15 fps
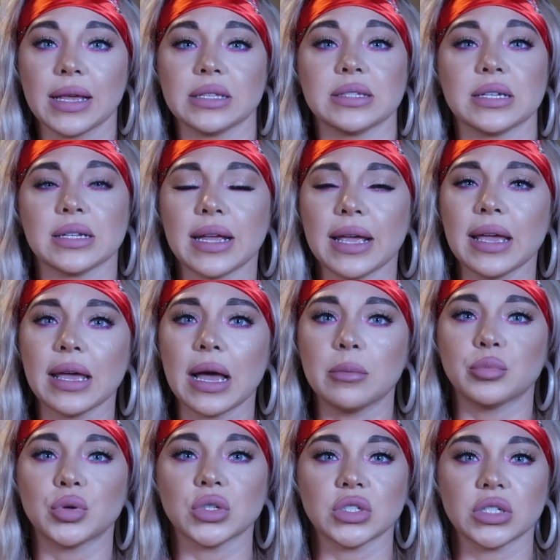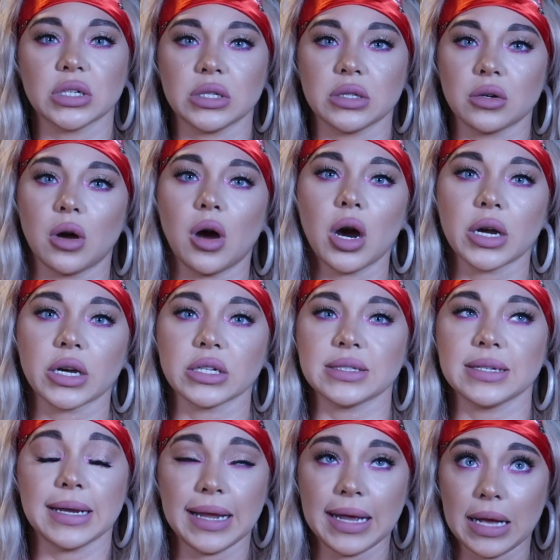today I'm pushing a little harder,
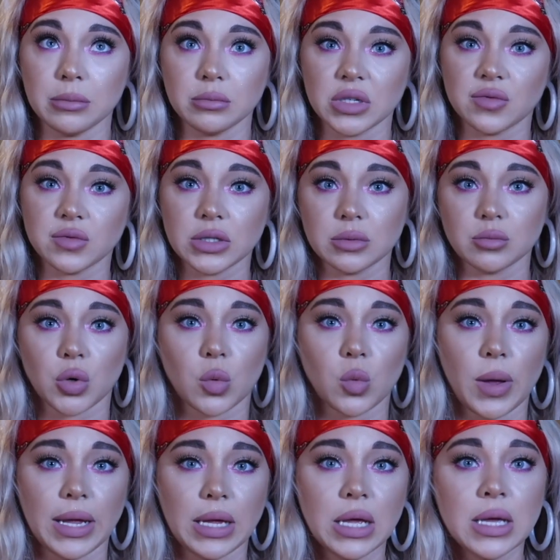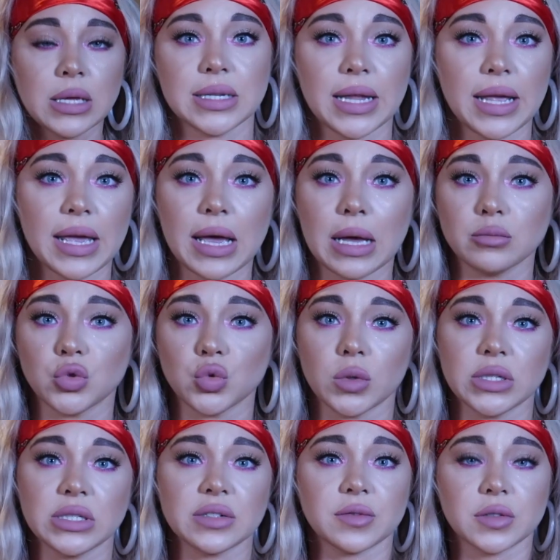today I'm lifting more weight, today I'm
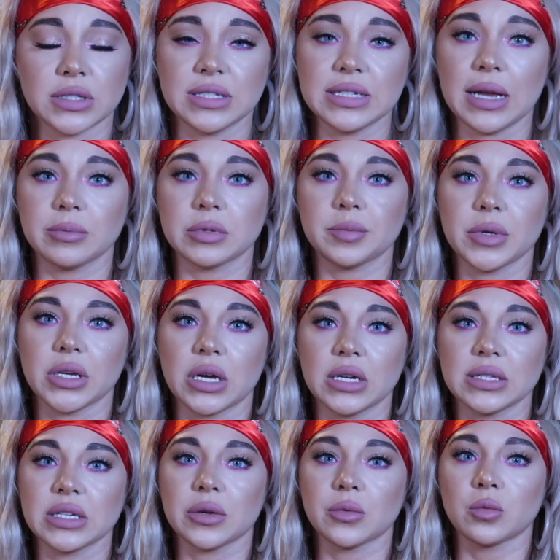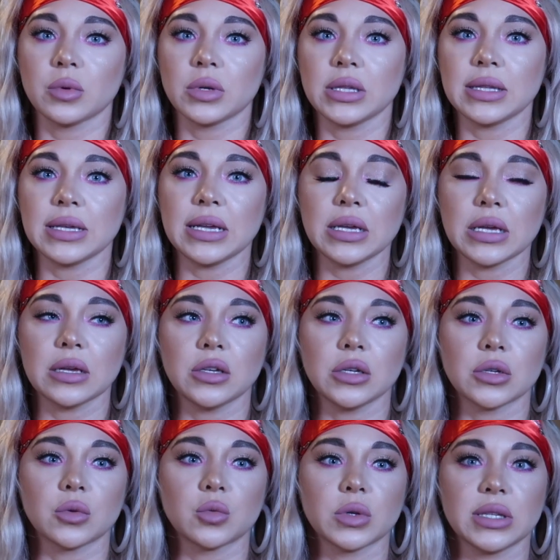doing different steps, because it really,
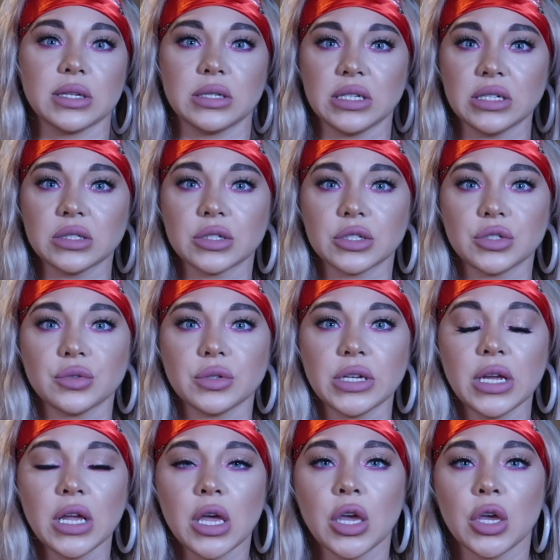with the knee surgery,